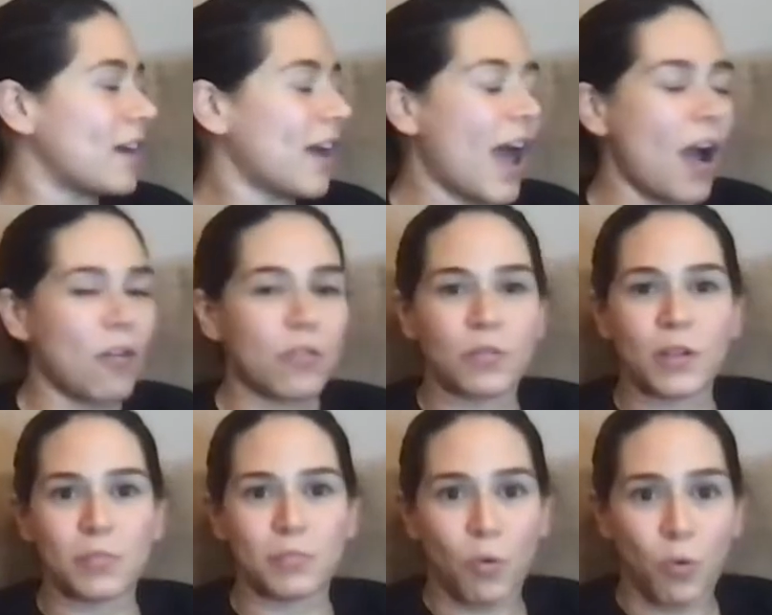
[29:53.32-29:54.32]
how
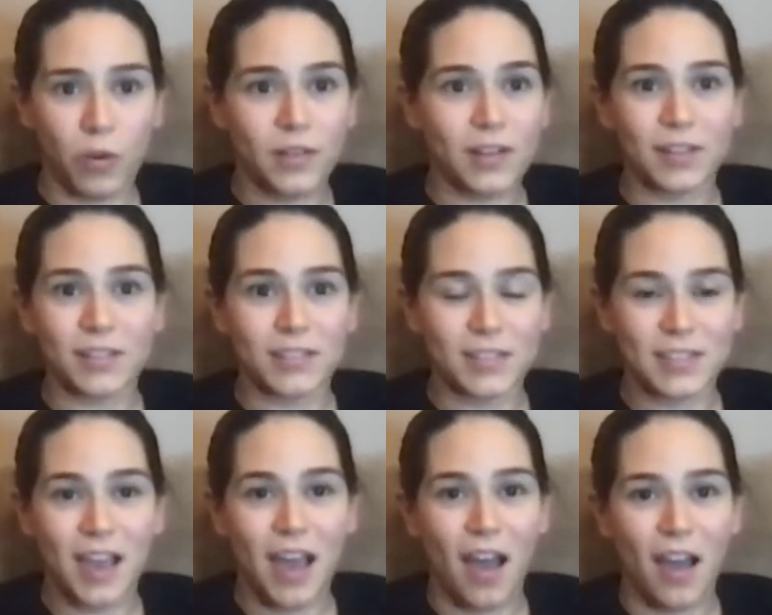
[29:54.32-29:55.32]
important it is
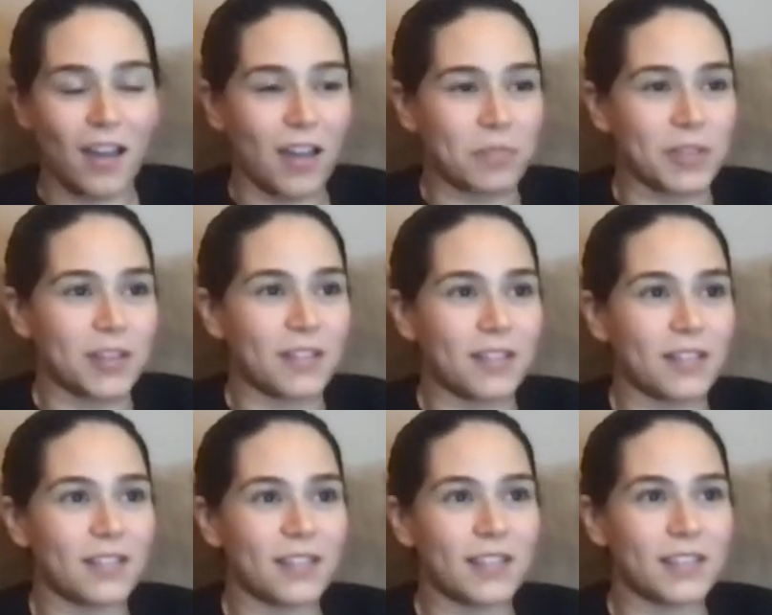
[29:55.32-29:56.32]
to, I mean,
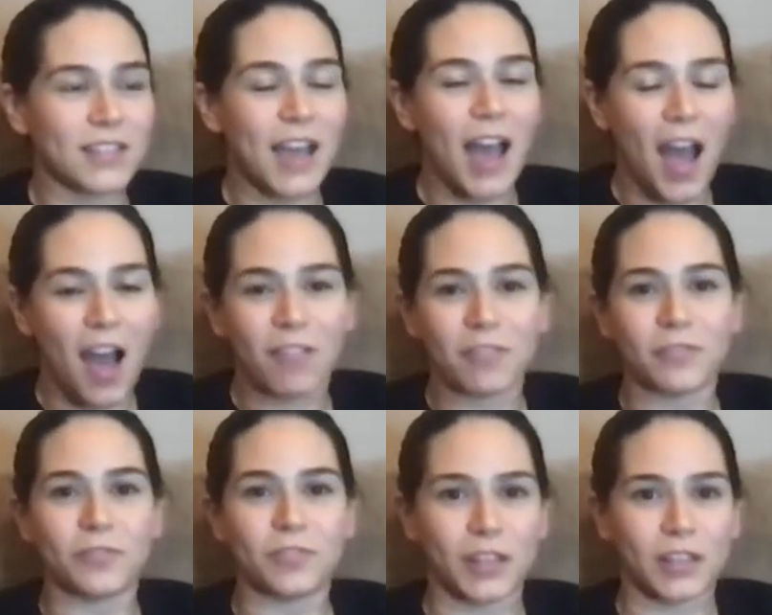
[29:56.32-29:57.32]
to have
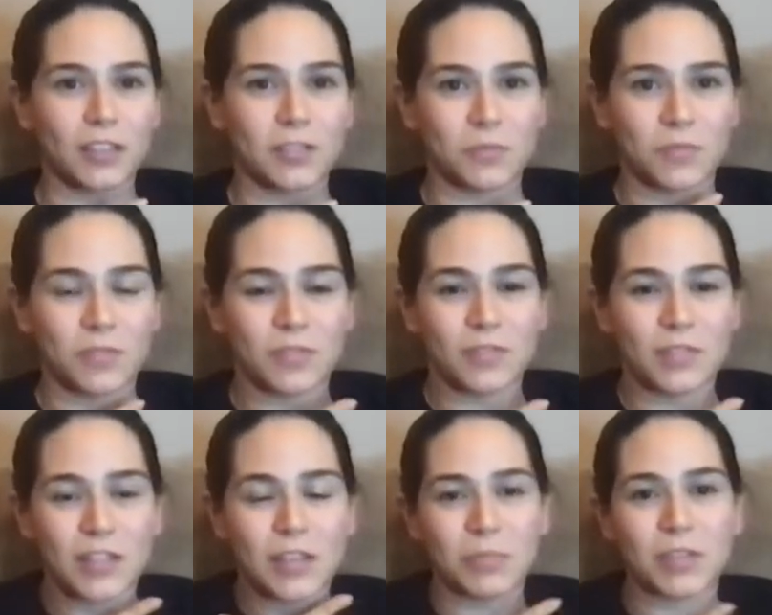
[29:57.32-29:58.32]
like this, to
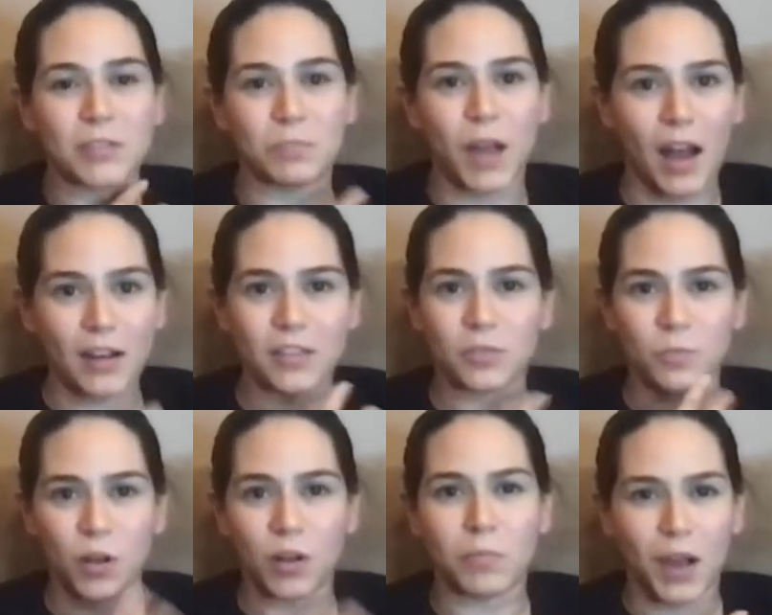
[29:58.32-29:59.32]
keep this body, this
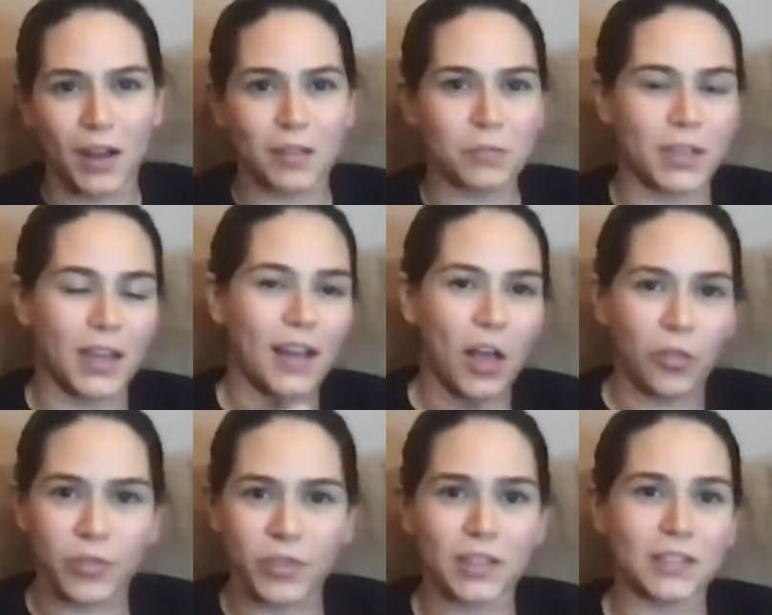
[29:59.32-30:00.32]
one body we get
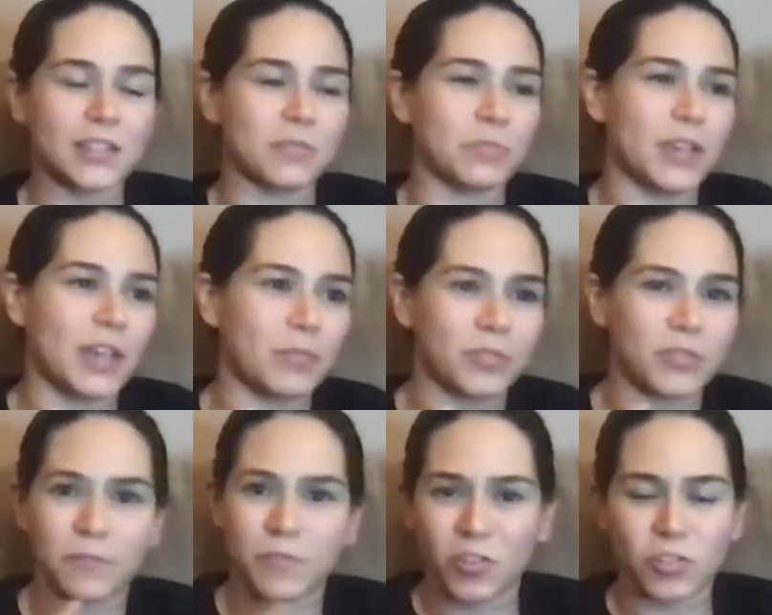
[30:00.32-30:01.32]
healthy, to be able to
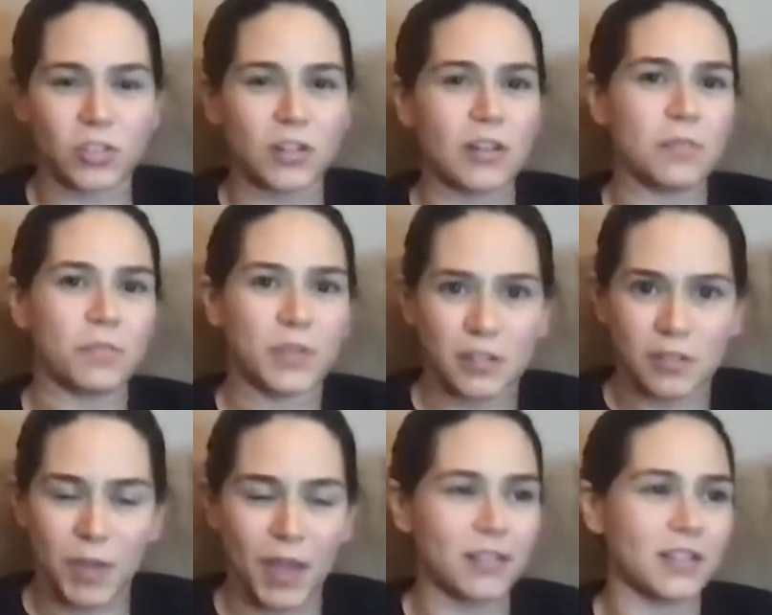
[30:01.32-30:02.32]
function in it, be
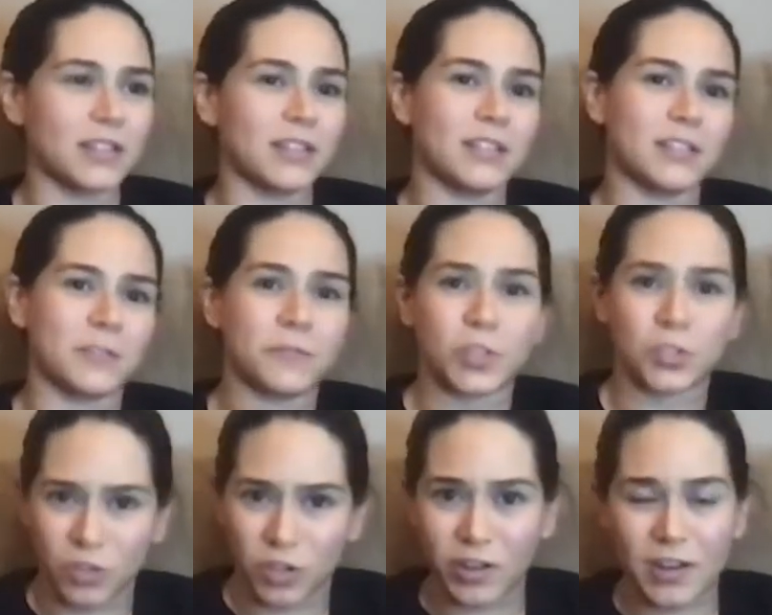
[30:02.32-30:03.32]
independent, to feel
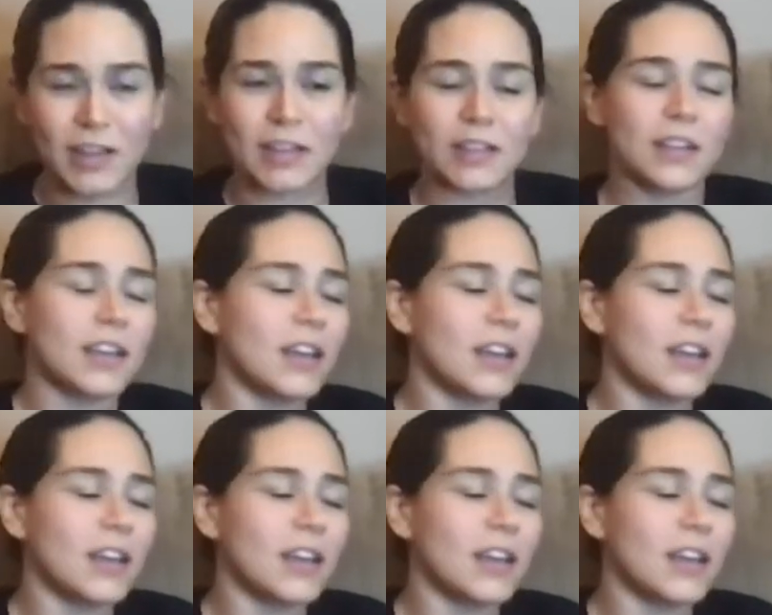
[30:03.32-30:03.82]
good in it.